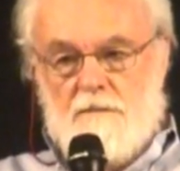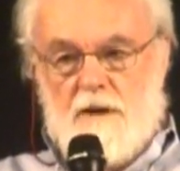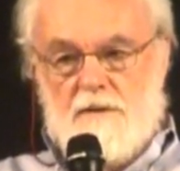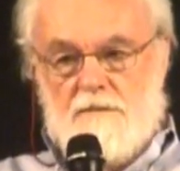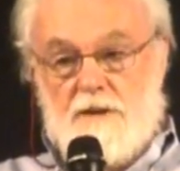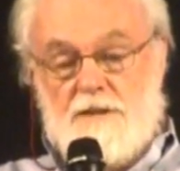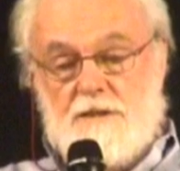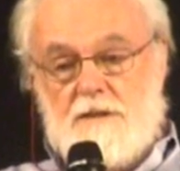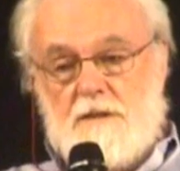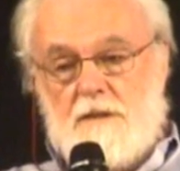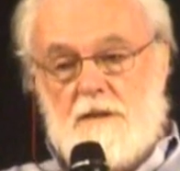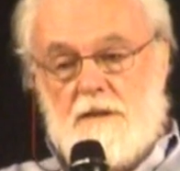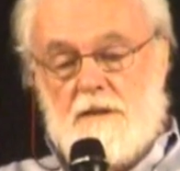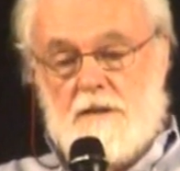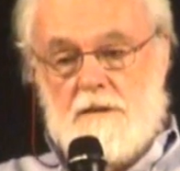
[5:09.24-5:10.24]
Very
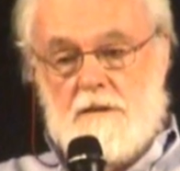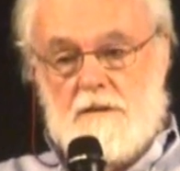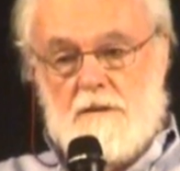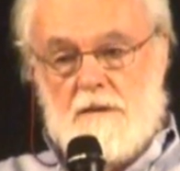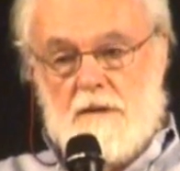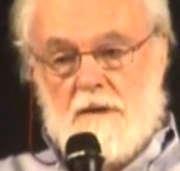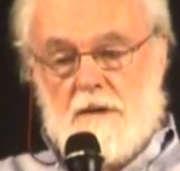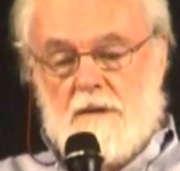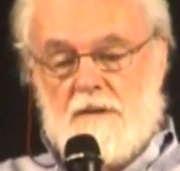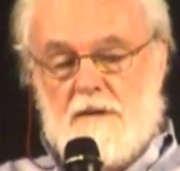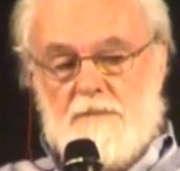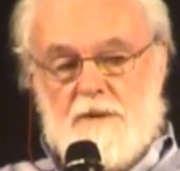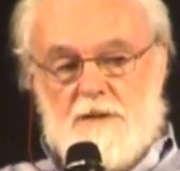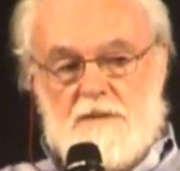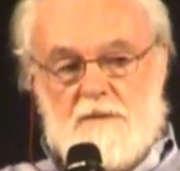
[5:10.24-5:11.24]
recently,
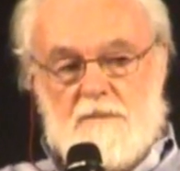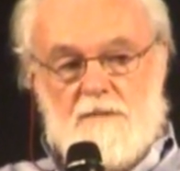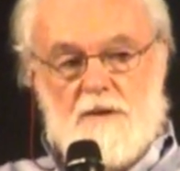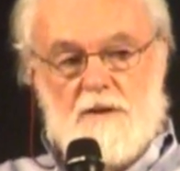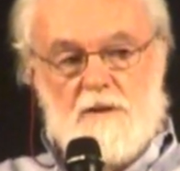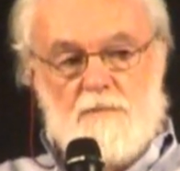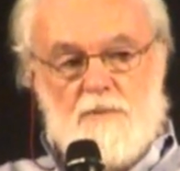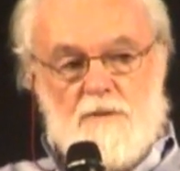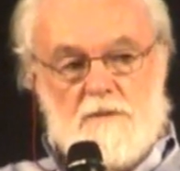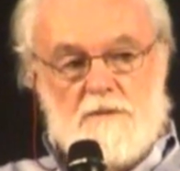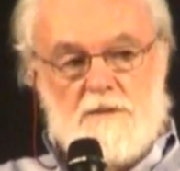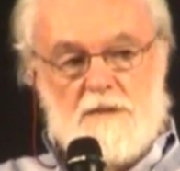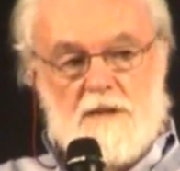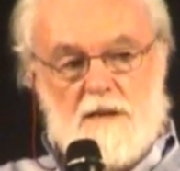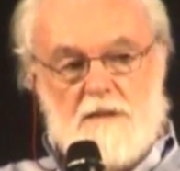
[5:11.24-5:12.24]
there have been some very
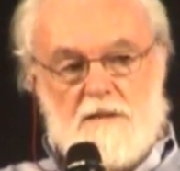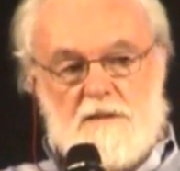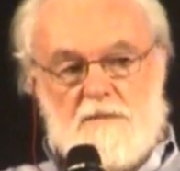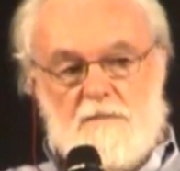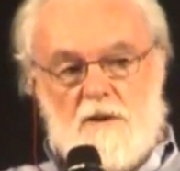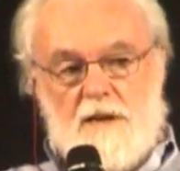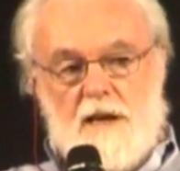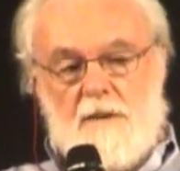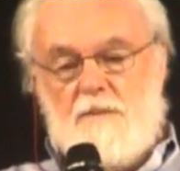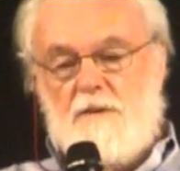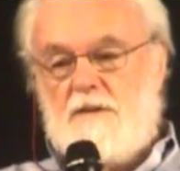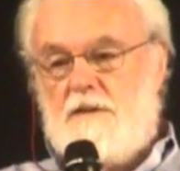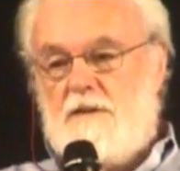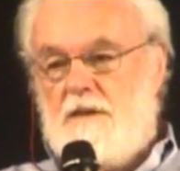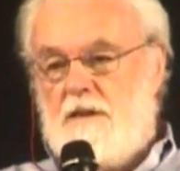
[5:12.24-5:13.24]
important studies of what
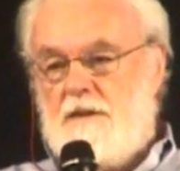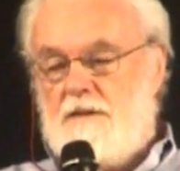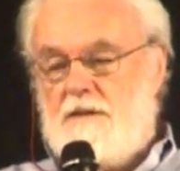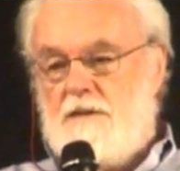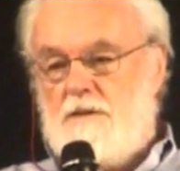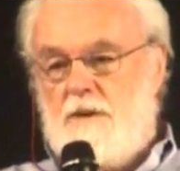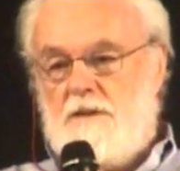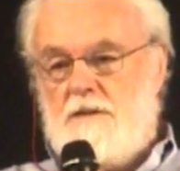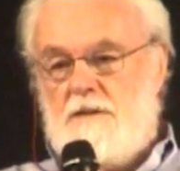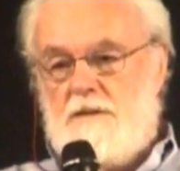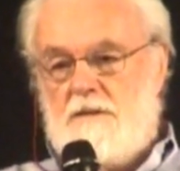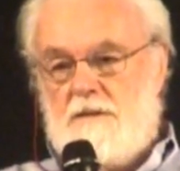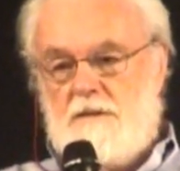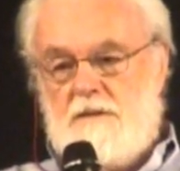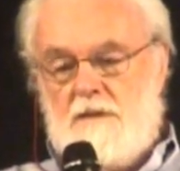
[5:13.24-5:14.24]
happened in the
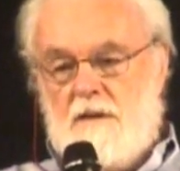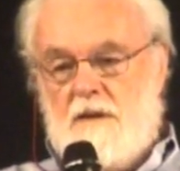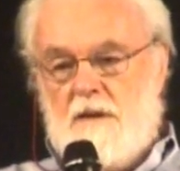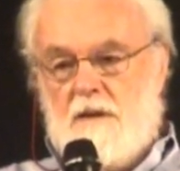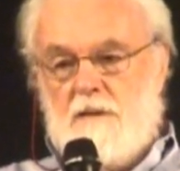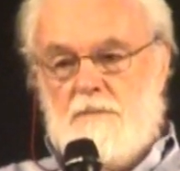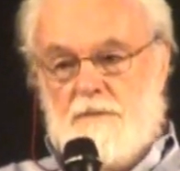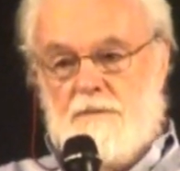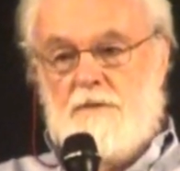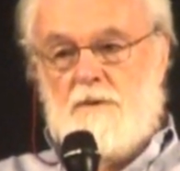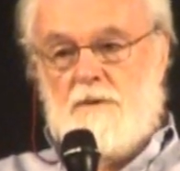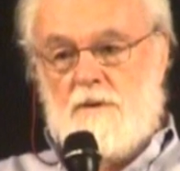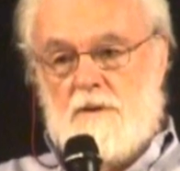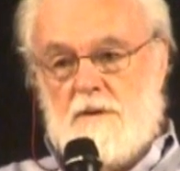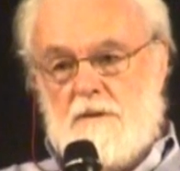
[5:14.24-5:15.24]
1920s
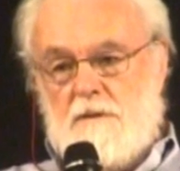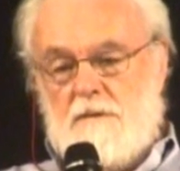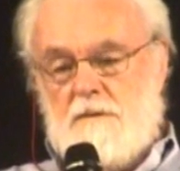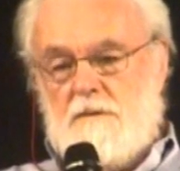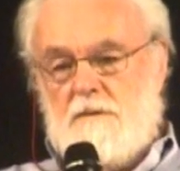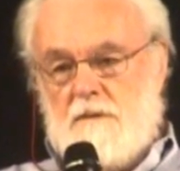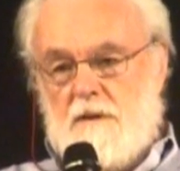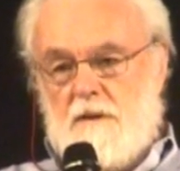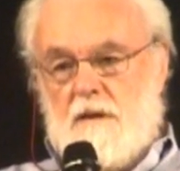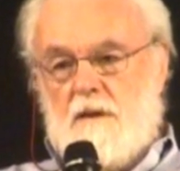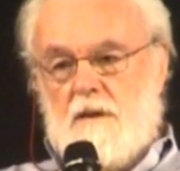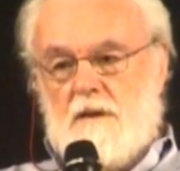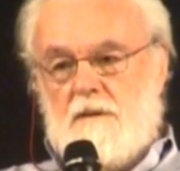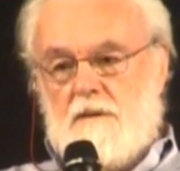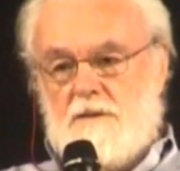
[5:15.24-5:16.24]
before
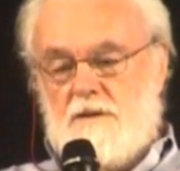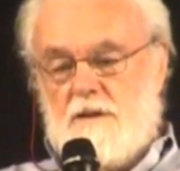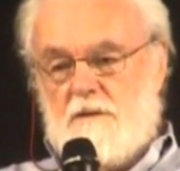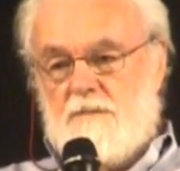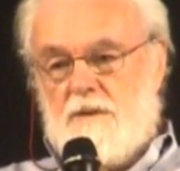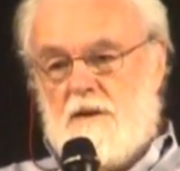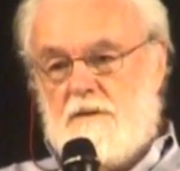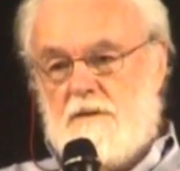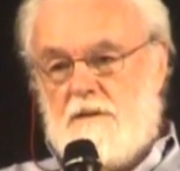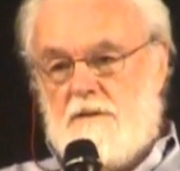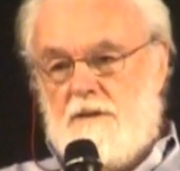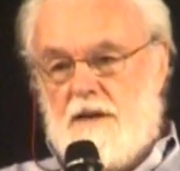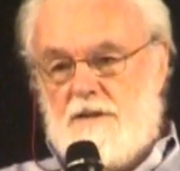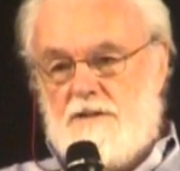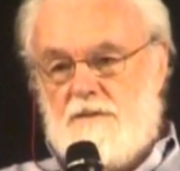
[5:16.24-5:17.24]
the stock market
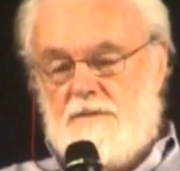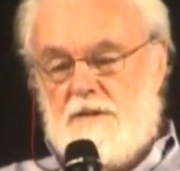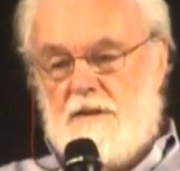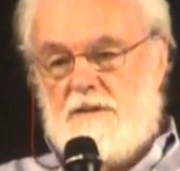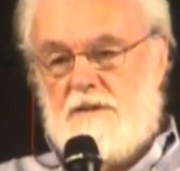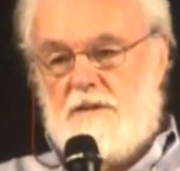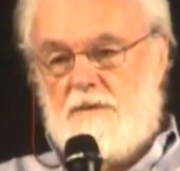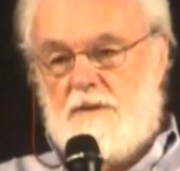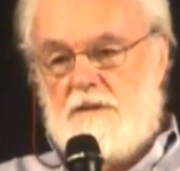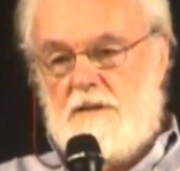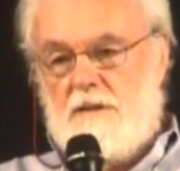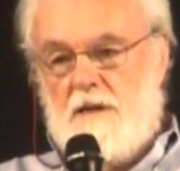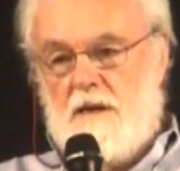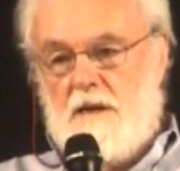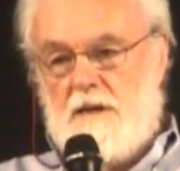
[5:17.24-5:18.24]
crash of
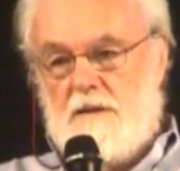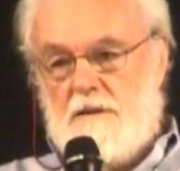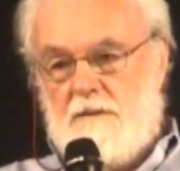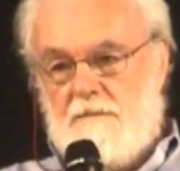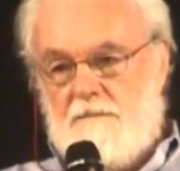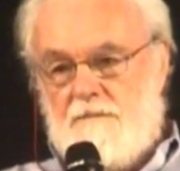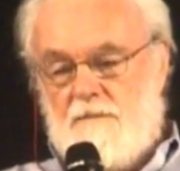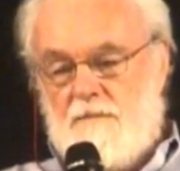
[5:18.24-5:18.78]
1929.